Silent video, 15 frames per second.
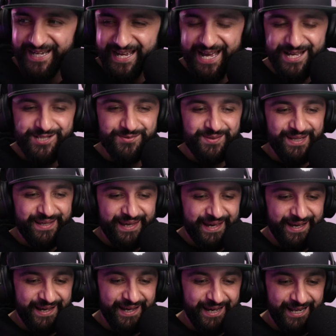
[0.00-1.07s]
as we
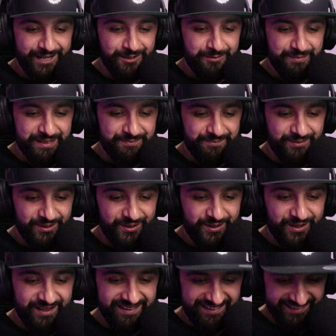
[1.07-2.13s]
get a little bit
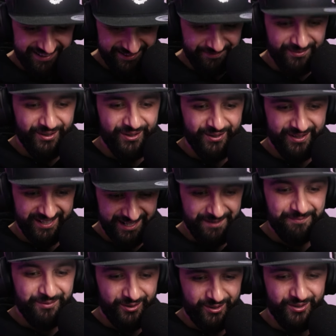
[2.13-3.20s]
more, more,
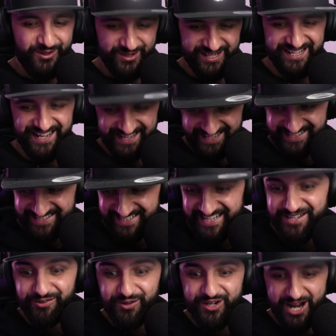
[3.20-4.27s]
more organized.
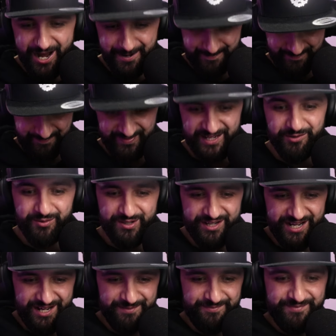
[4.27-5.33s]
It will come. It will
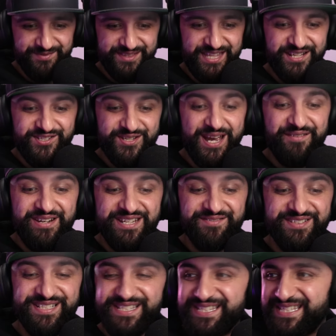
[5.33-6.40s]
come. Things you haven't
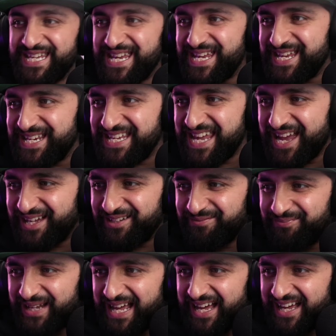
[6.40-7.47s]
even seen yet,
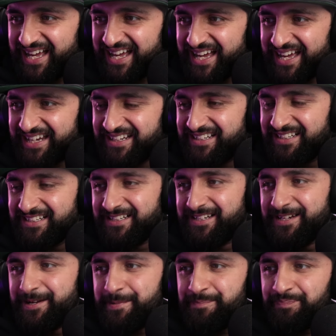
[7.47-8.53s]
blood.
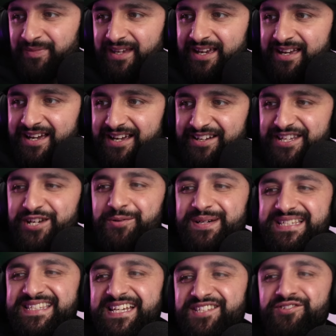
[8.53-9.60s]
Newer
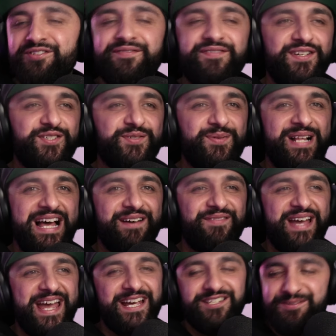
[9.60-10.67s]
says reviews will have
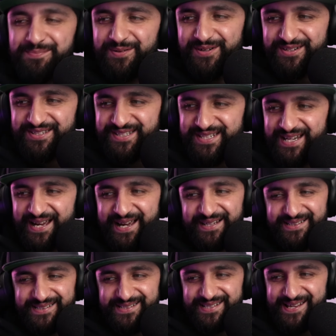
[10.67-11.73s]
Xbox
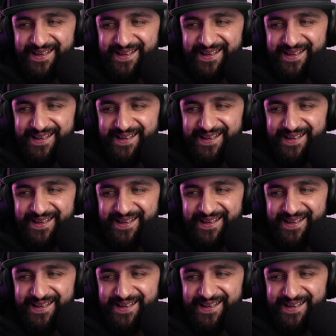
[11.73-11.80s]
tags.